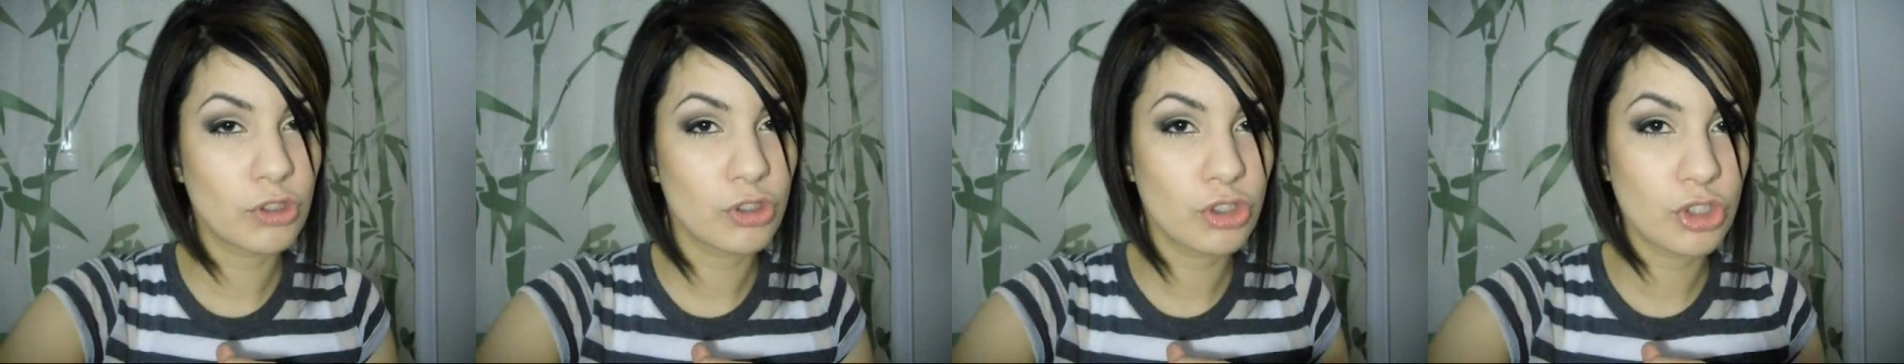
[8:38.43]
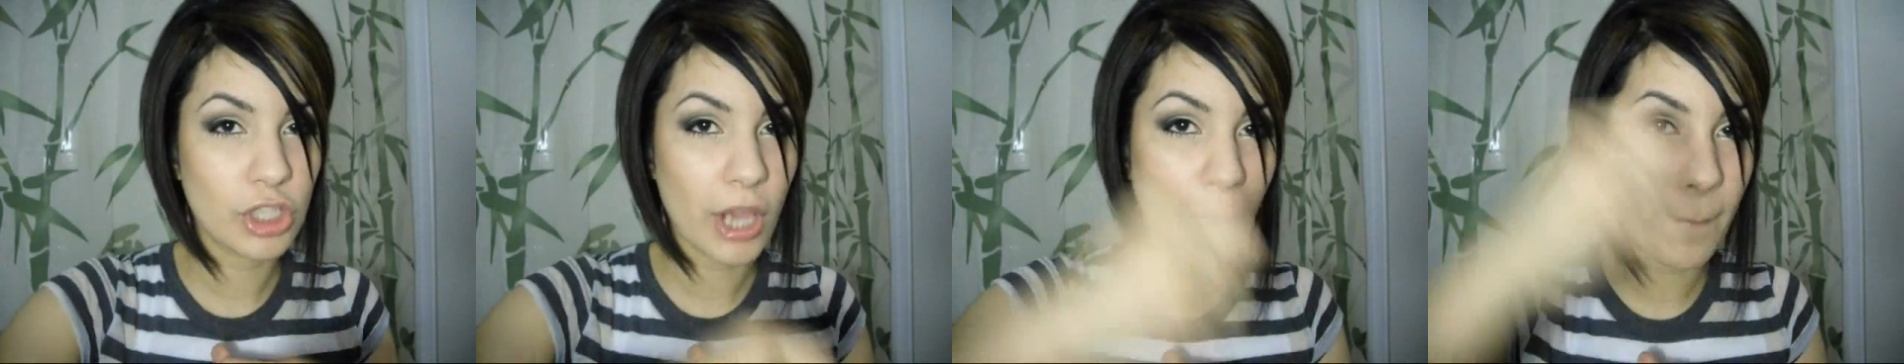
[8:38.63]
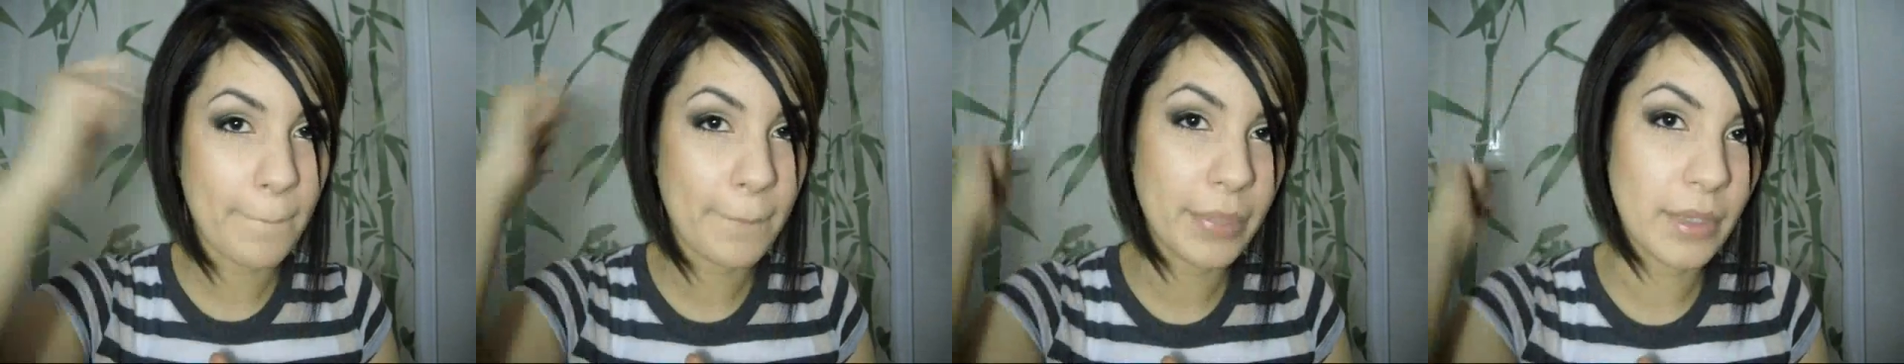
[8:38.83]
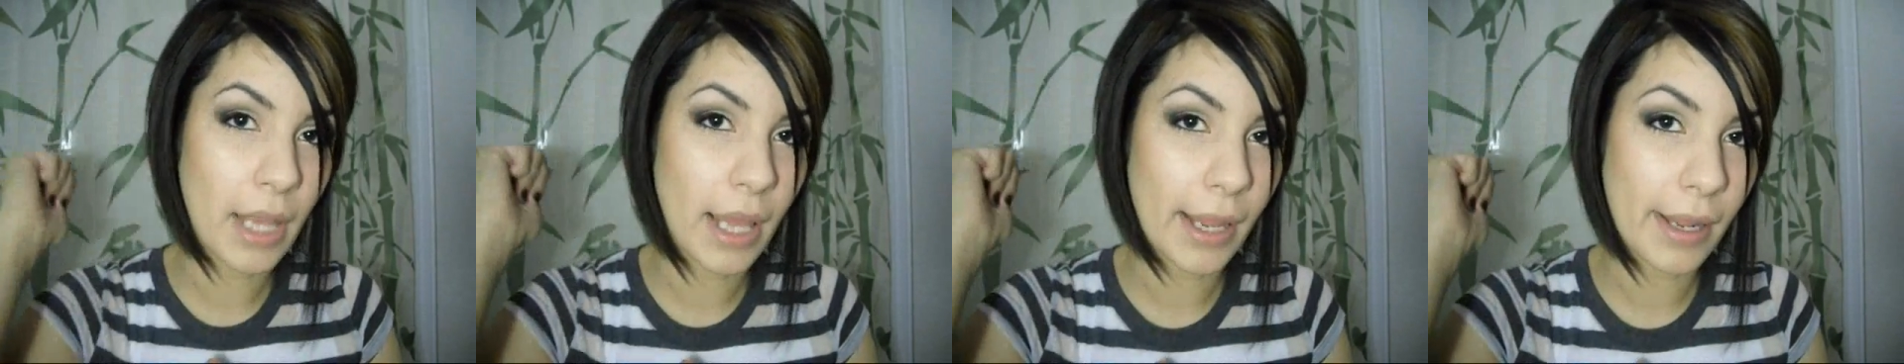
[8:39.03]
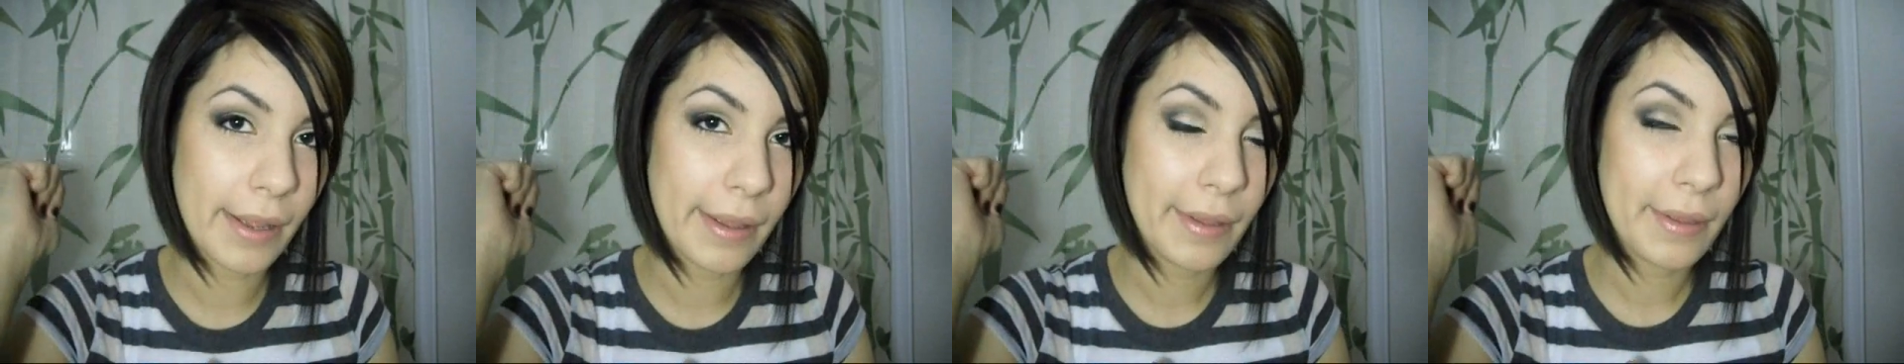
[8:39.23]
jet
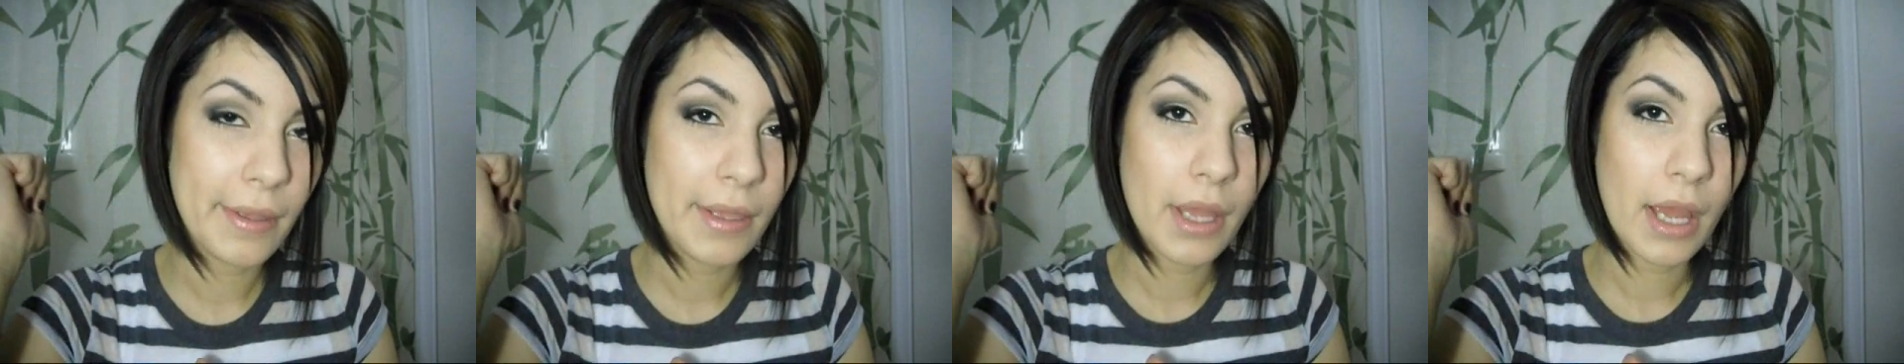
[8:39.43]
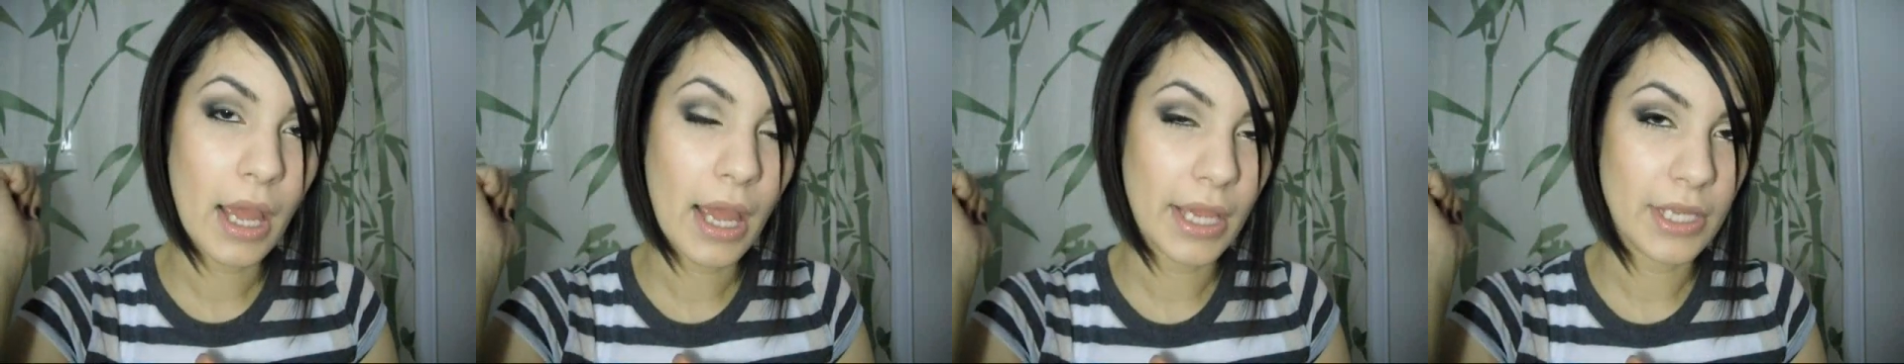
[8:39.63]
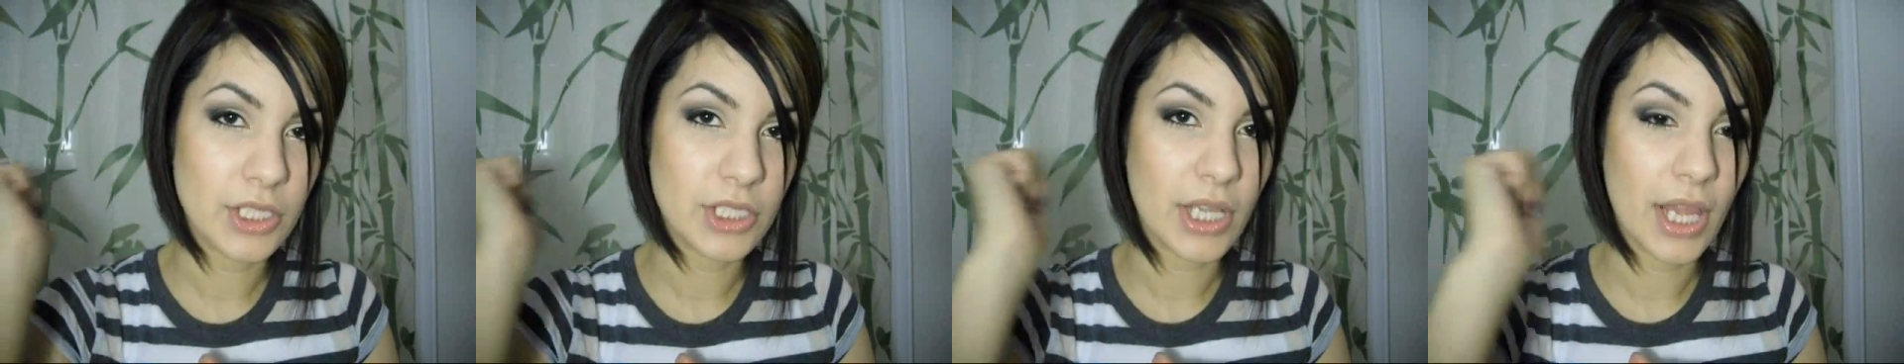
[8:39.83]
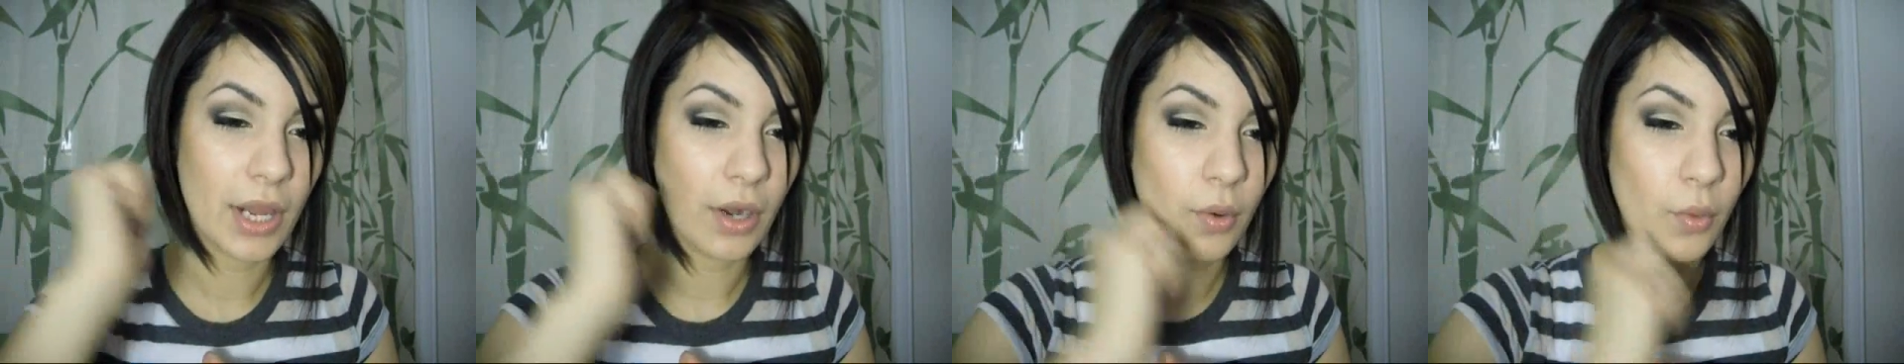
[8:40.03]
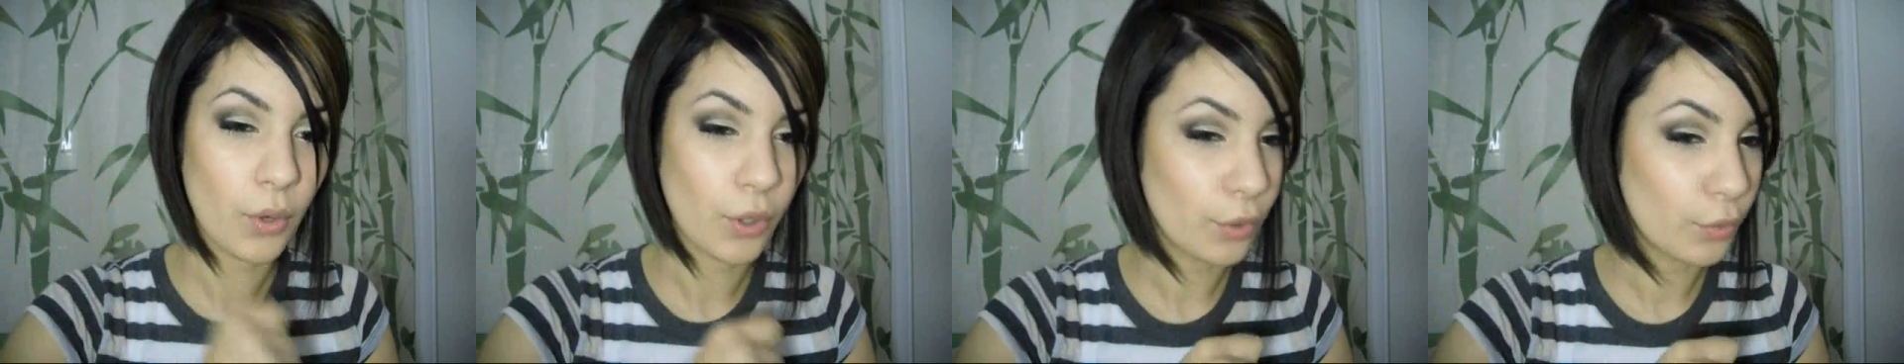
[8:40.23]
black
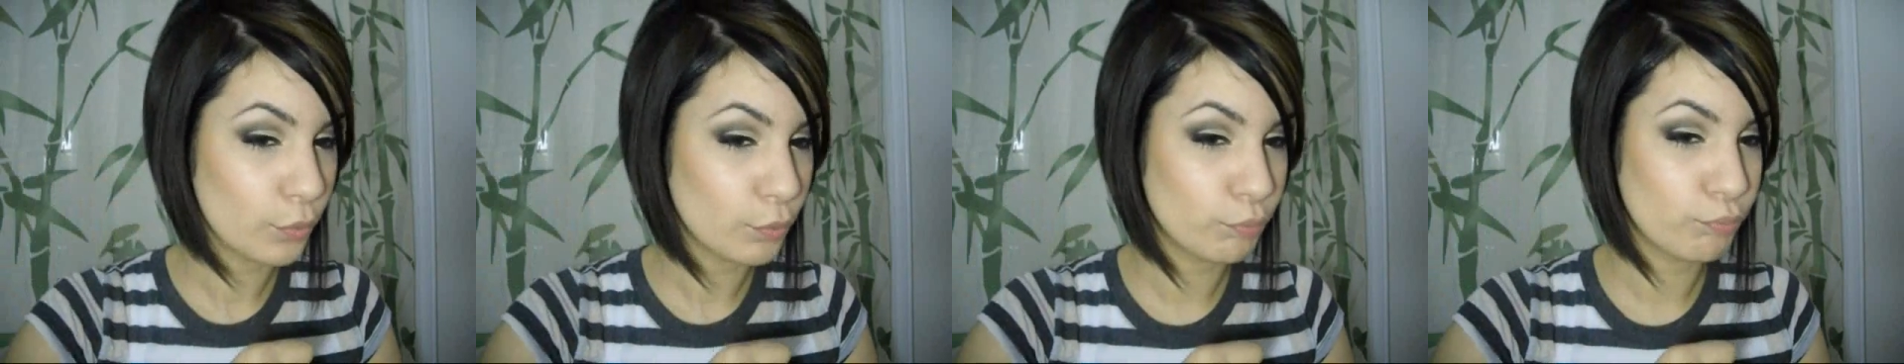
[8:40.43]
eyeshadow or